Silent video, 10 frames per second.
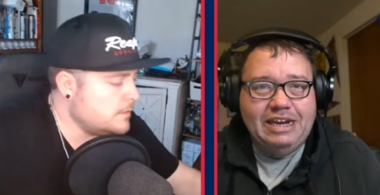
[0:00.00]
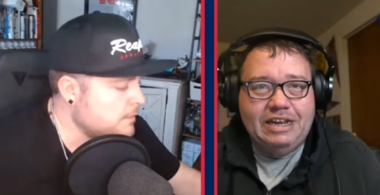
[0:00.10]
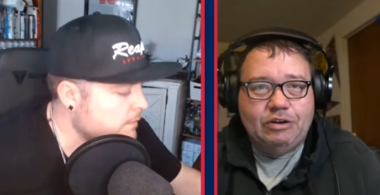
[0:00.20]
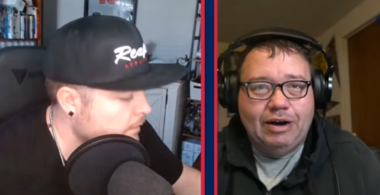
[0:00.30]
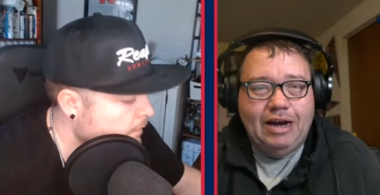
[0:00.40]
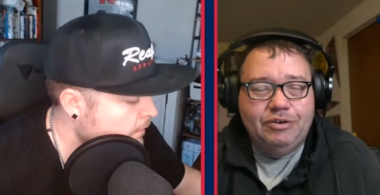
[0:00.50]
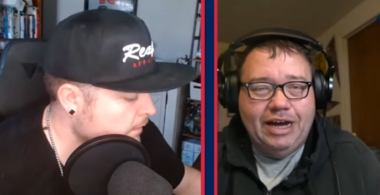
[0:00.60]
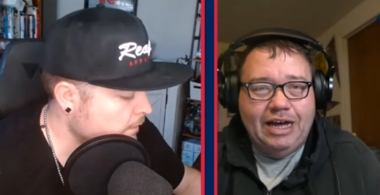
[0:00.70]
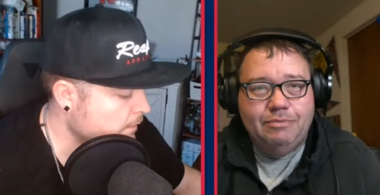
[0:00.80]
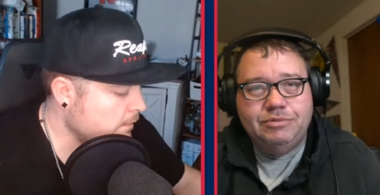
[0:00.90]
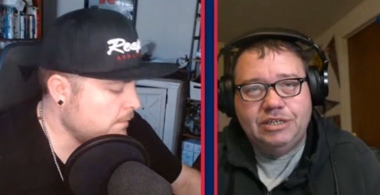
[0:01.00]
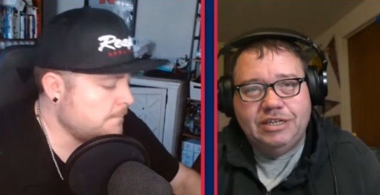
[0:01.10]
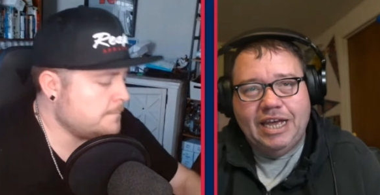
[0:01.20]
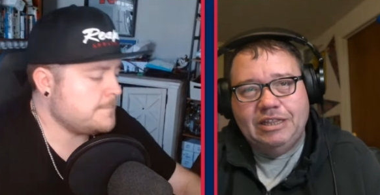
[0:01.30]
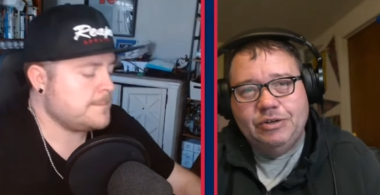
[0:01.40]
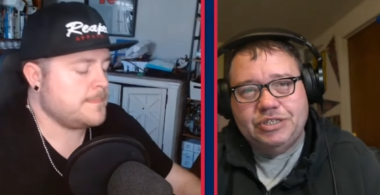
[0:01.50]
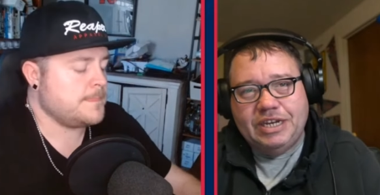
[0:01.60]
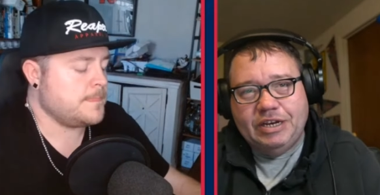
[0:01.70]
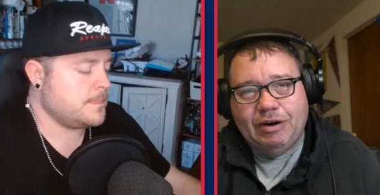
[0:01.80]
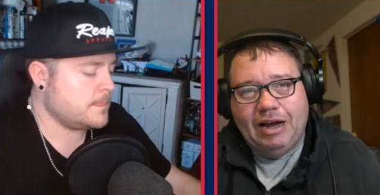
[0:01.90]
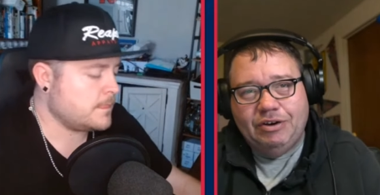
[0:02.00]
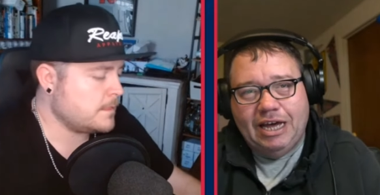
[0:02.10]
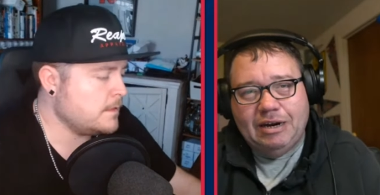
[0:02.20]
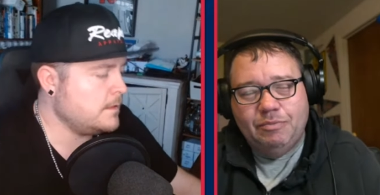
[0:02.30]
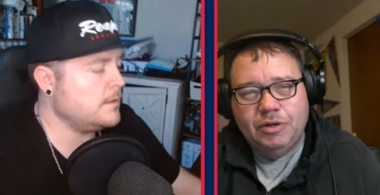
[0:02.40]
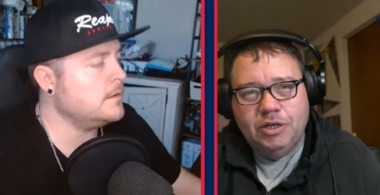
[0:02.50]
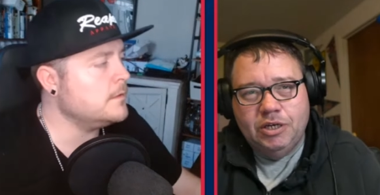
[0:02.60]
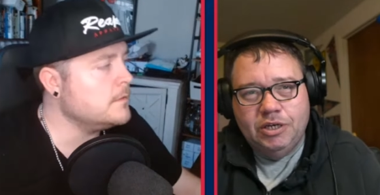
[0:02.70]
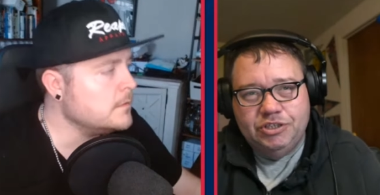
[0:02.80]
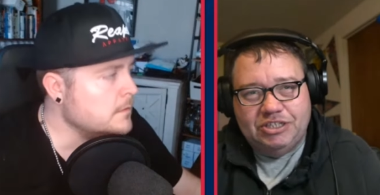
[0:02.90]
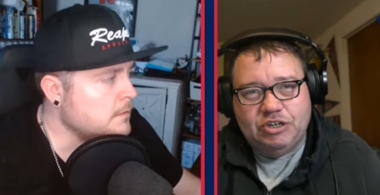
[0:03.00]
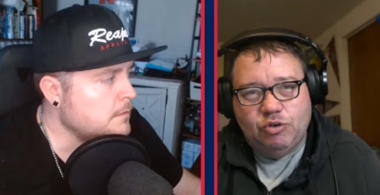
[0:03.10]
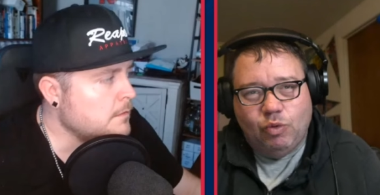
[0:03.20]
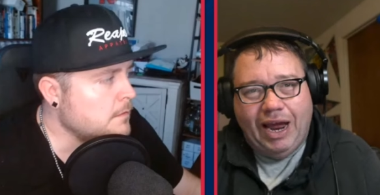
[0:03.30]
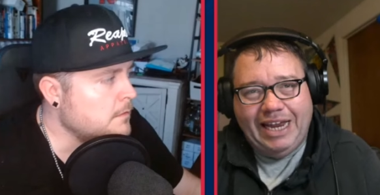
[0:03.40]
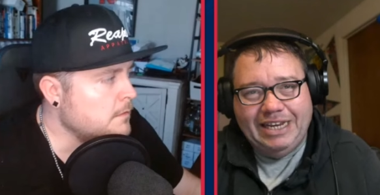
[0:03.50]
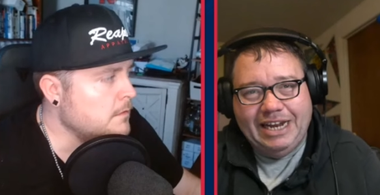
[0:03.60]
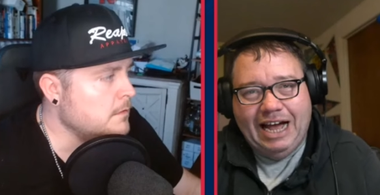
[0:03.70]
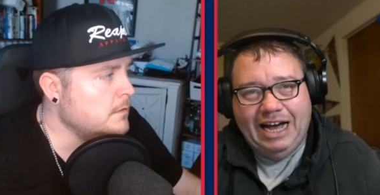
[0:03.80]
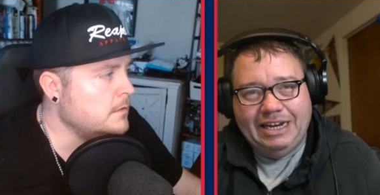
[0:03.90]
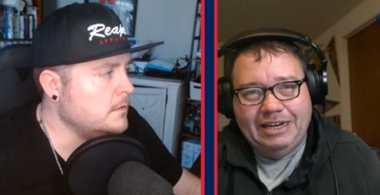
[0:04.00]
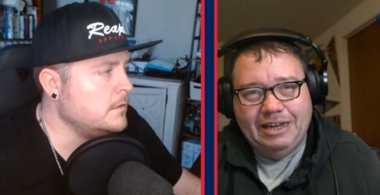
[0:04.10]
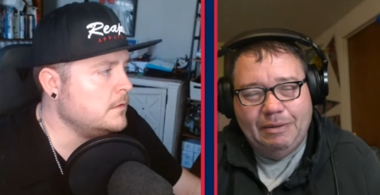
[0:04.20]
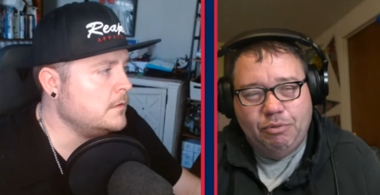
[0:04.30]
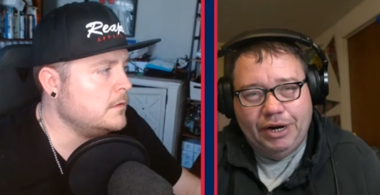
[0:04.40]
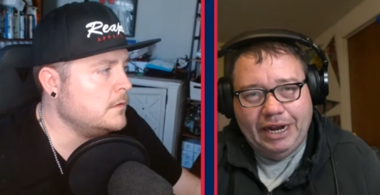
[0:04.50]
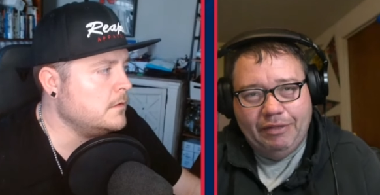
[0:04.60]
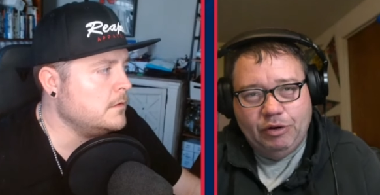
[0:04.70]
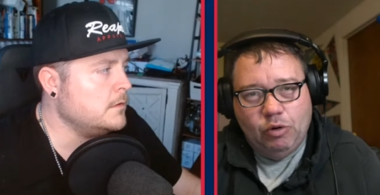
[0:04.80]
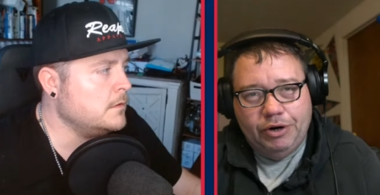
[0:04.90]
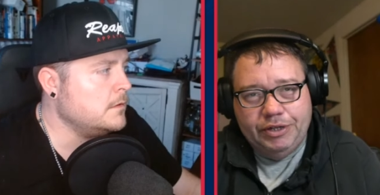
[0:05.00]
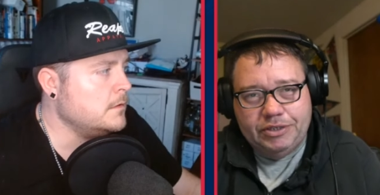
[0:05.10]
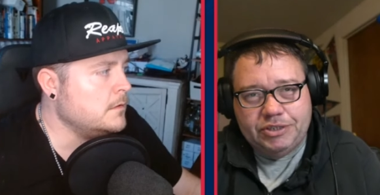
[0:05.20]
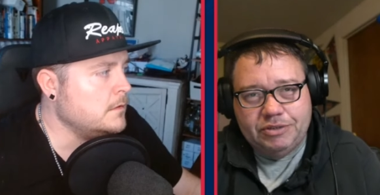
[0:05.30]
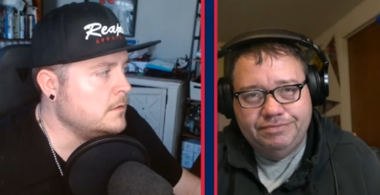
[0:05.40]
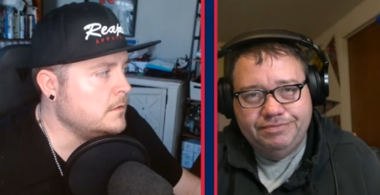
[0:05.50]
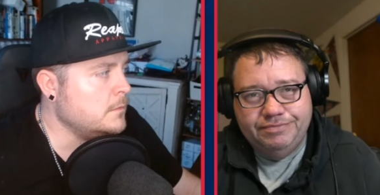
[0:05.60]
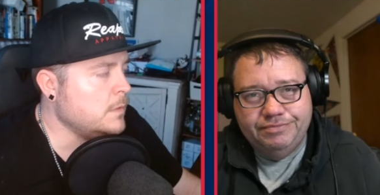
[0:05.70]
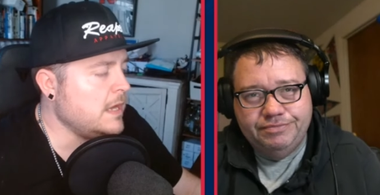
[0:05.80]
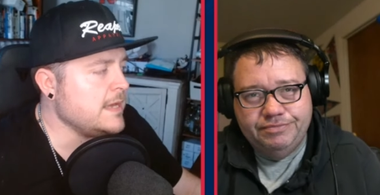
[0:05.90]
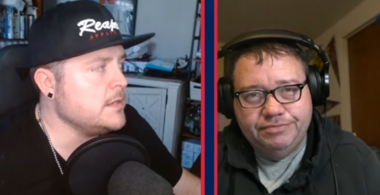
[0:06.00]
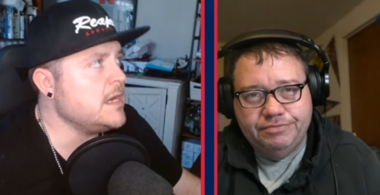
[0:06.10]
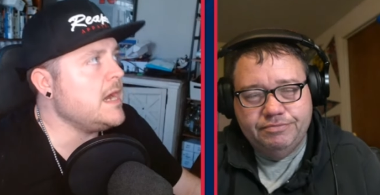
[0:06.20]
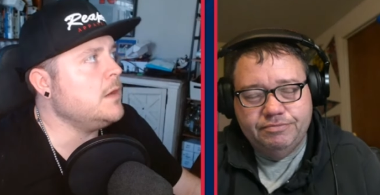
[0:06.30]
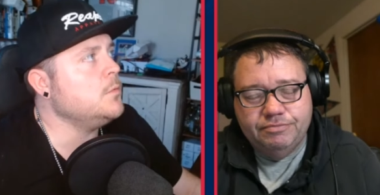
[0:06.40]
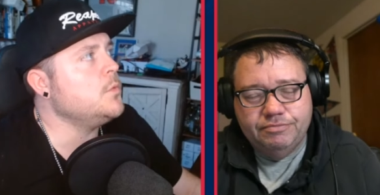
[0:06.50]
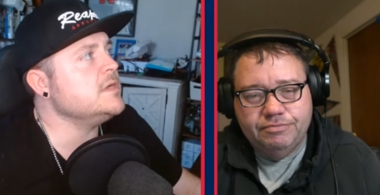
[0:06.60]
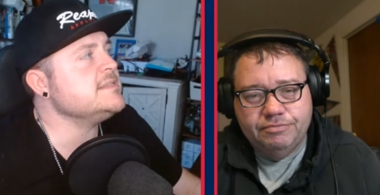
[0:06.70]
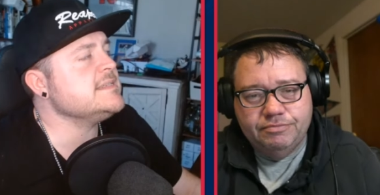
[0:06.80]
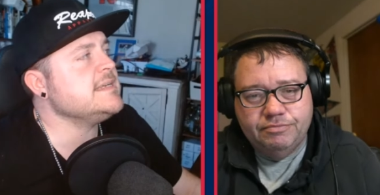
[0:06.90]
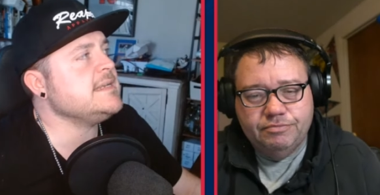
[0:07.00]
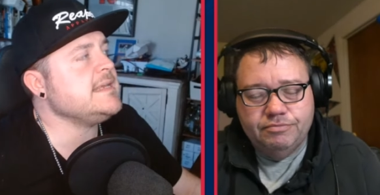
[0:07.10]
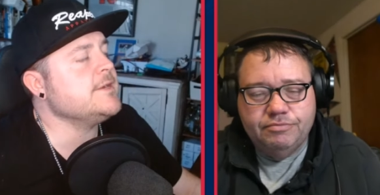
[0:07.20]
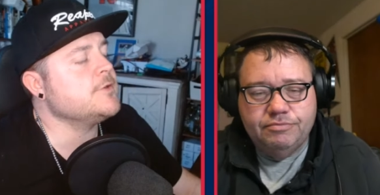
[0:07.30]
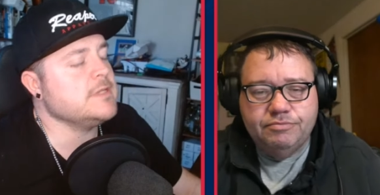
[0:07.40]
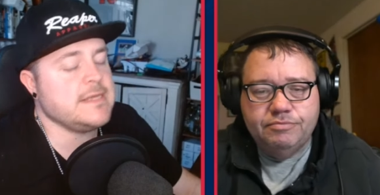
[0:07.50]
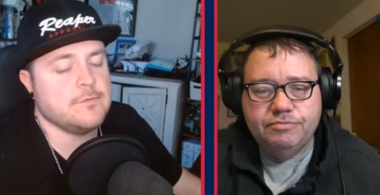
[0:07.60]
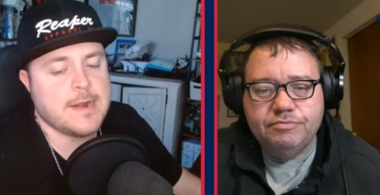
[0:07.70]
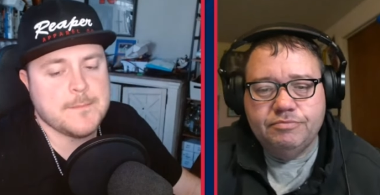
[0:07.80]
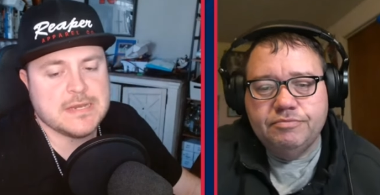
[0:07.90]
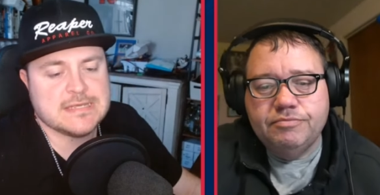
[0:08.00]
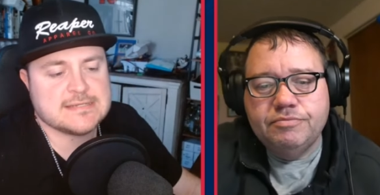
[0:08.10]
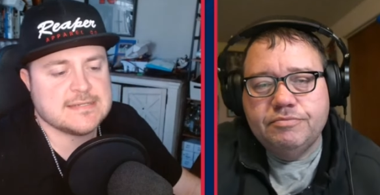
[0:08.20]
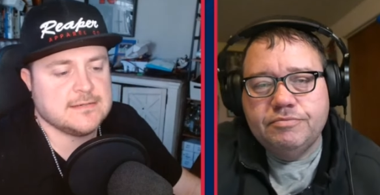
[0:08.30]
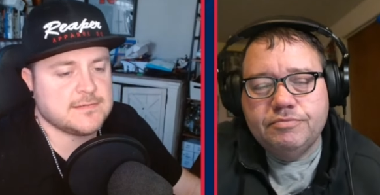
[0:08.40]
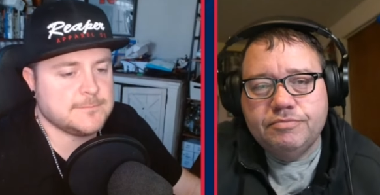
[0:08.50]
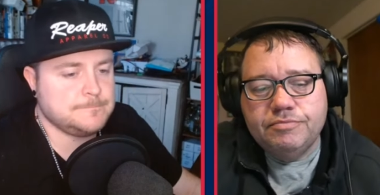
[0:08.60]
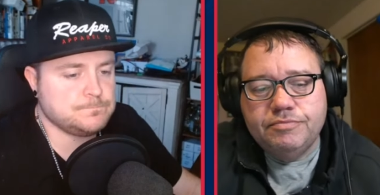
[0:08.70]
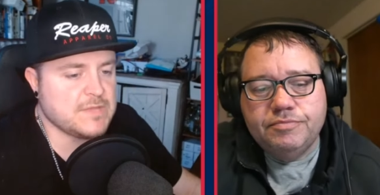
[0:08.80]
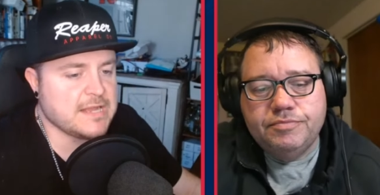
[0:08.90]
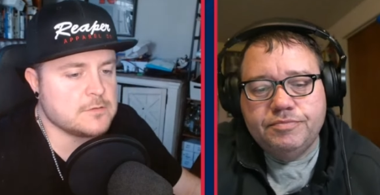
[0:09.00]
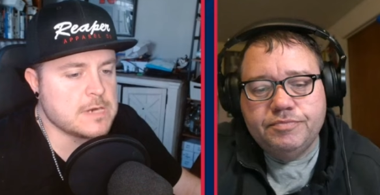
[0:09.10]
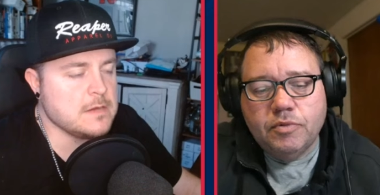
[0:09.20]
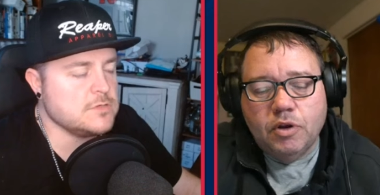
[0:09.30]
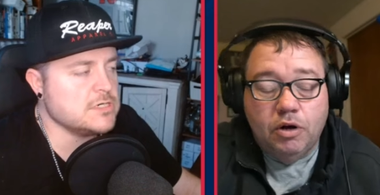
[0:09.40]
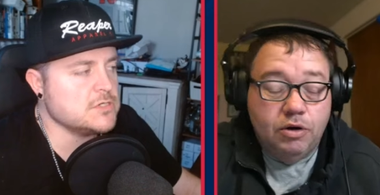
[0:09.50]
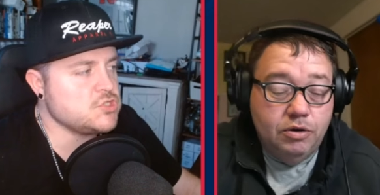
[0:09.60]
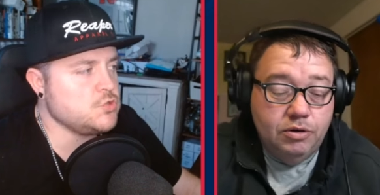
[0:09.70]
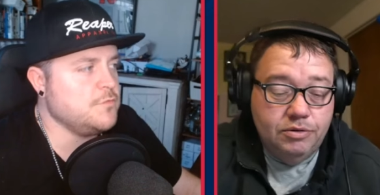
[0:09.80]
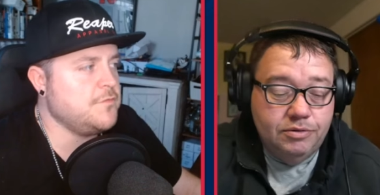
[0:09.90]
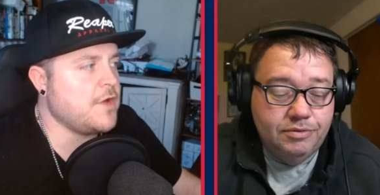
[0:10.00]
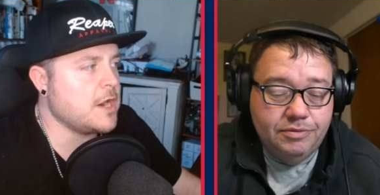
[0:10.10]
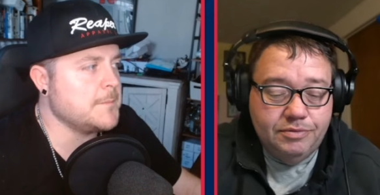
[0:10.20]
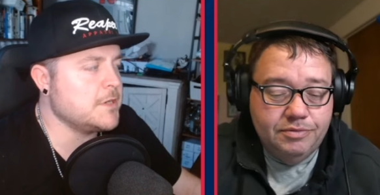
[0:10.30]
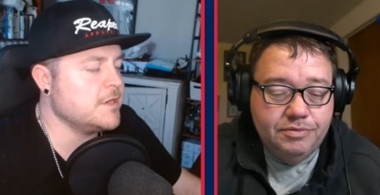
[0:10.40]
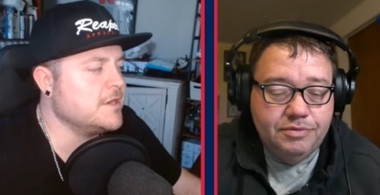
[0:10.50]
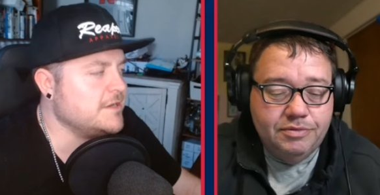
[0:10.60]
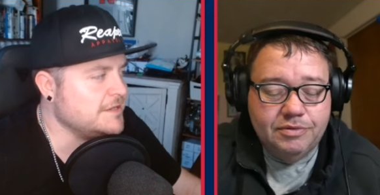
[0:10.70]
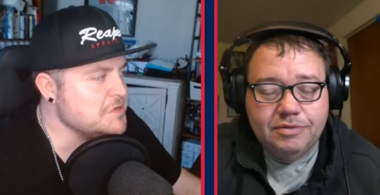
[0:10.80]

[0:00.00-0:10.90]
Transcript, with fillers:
Speaker 1: any ground on them, can't lose any ground on them. Just grind it on and uh, bring on the Orioles.
Speaker 2: Well, and uh, wasn't it eerily reminiscent that grounder to Farmer